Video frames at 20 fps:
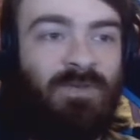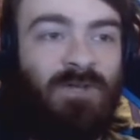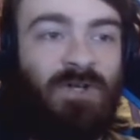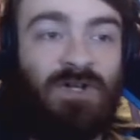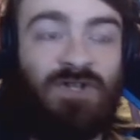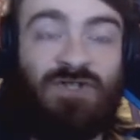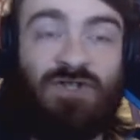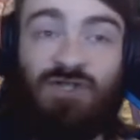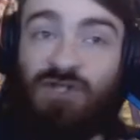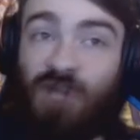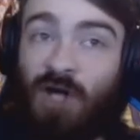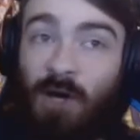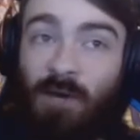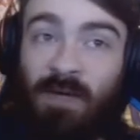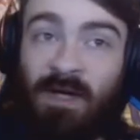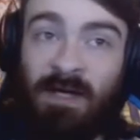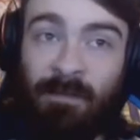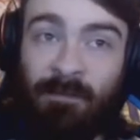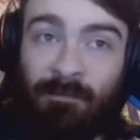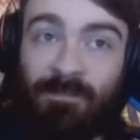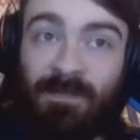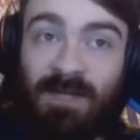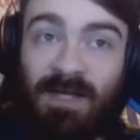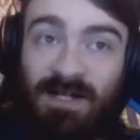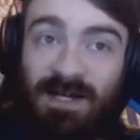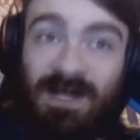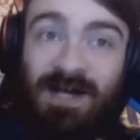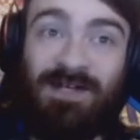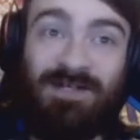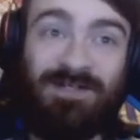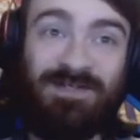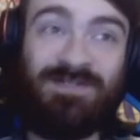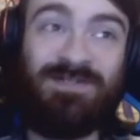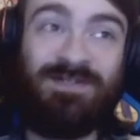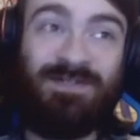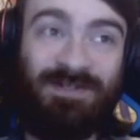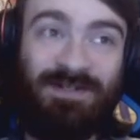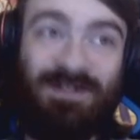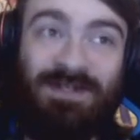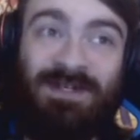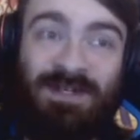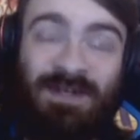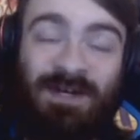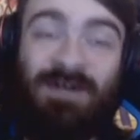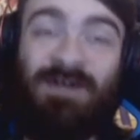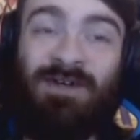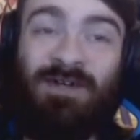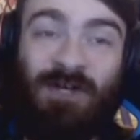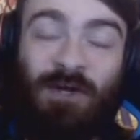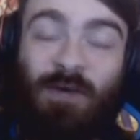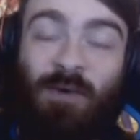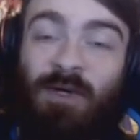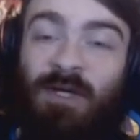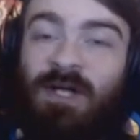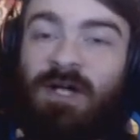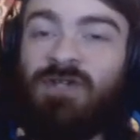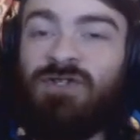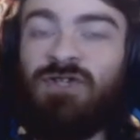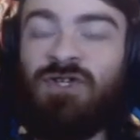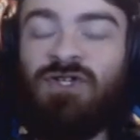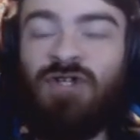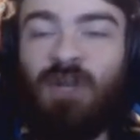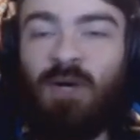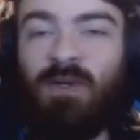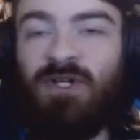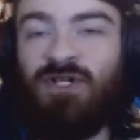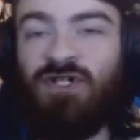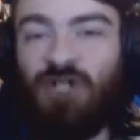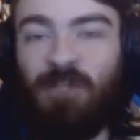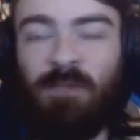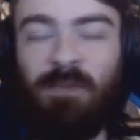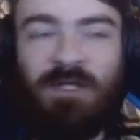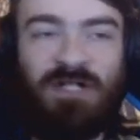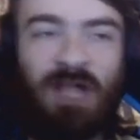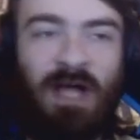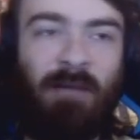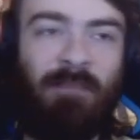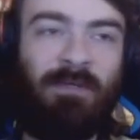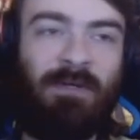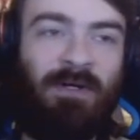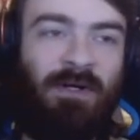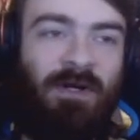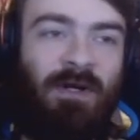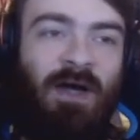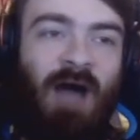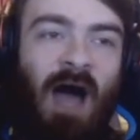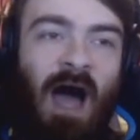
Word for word: Youngster Joey? He does. You know what? Youngster Joey should be champion.